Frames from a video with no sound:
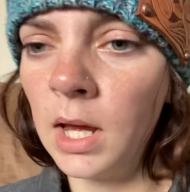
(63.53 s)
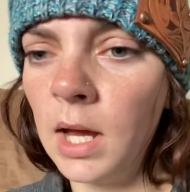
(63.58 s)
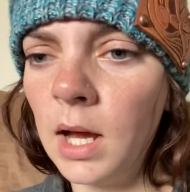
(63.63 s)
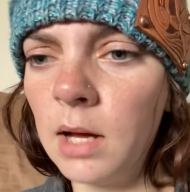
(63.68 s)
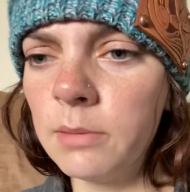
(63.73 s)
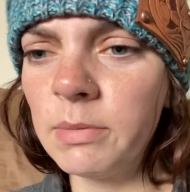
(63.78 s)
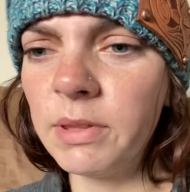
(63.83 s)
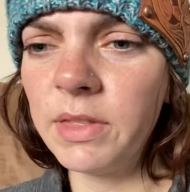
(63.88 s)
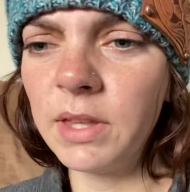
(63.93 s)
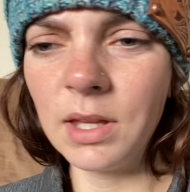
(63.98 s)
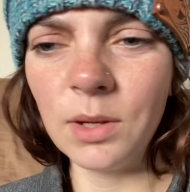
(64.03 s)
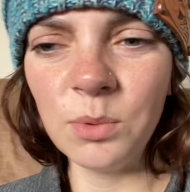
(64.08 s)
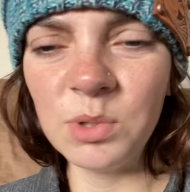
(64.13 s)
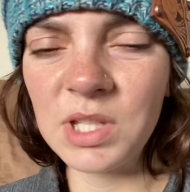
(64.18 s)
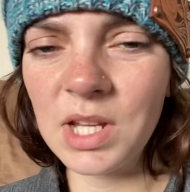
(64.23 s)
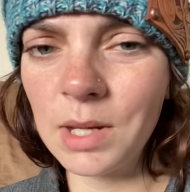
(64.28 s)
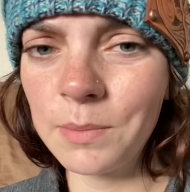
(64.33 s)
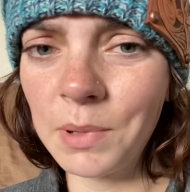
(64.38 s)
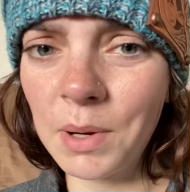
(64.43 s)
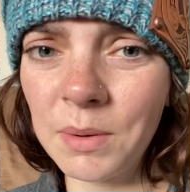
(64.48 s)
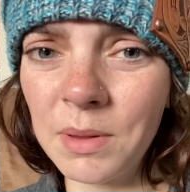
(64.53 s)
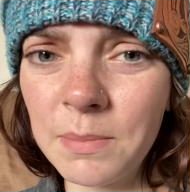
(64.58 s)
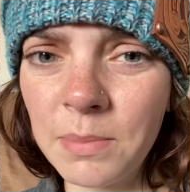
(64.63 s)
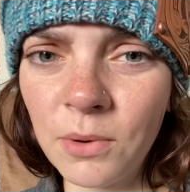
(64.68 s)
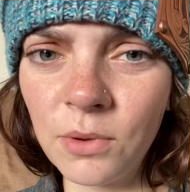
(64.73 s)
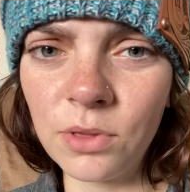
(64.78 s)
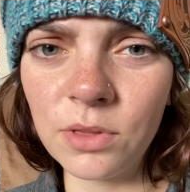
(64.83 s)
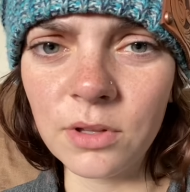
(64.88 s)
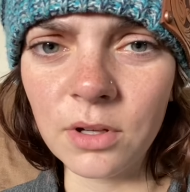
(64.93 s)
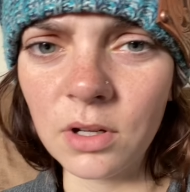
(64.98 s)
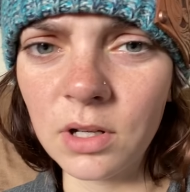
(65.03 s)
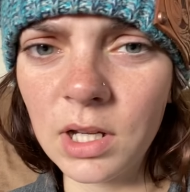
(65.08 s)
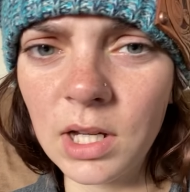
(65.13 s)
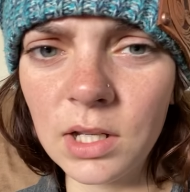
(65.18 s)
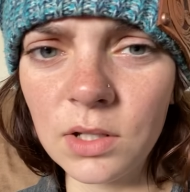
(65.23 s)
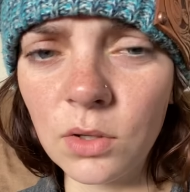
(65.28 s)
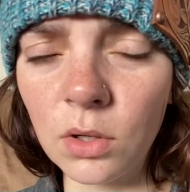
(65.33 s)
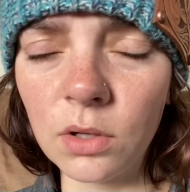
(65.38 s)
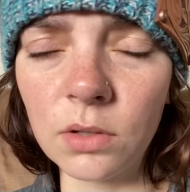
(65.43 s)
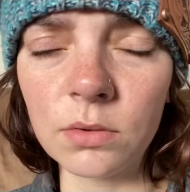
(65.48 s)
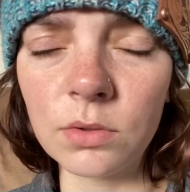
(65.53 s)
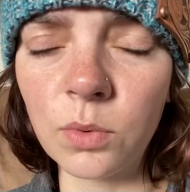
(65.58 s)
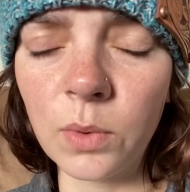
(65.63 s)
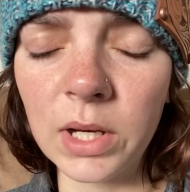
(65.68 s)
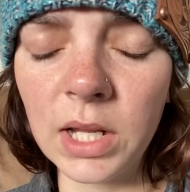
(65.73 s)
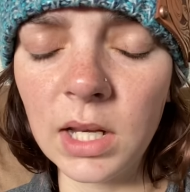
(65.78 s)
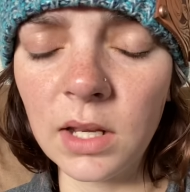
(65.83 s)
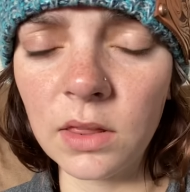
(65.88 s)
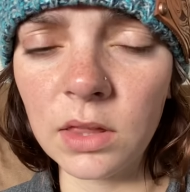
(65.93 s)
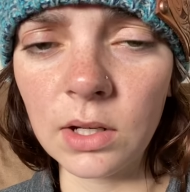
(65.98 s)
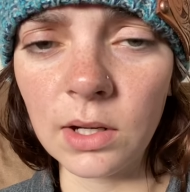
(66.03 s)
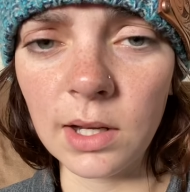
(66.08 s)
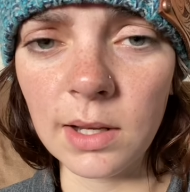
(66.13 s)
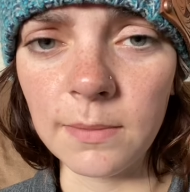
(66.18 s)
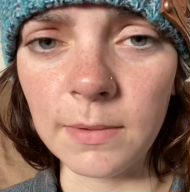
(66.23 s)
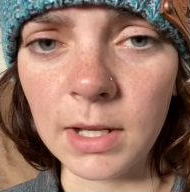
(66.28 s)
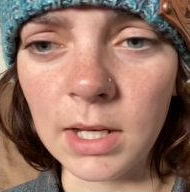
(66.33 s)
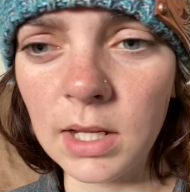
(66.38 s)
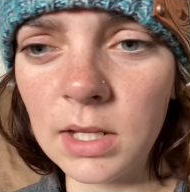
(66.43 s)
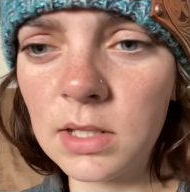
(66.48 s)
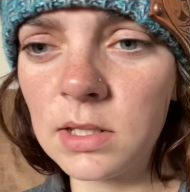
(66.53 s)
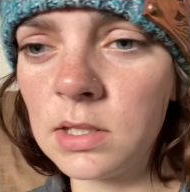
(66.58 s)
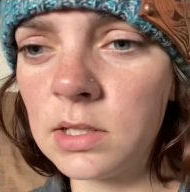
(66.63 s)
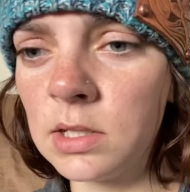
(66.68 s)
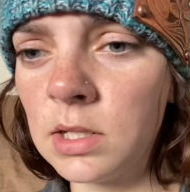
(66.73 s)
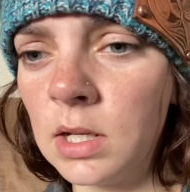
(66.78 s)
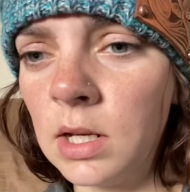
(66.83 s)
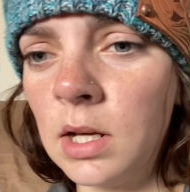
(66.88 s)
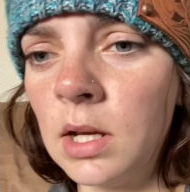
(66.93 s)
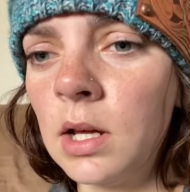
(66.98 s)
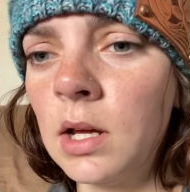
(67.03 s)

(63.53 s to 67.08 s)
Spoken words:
I think it would take probably about 20 to 30 minutes.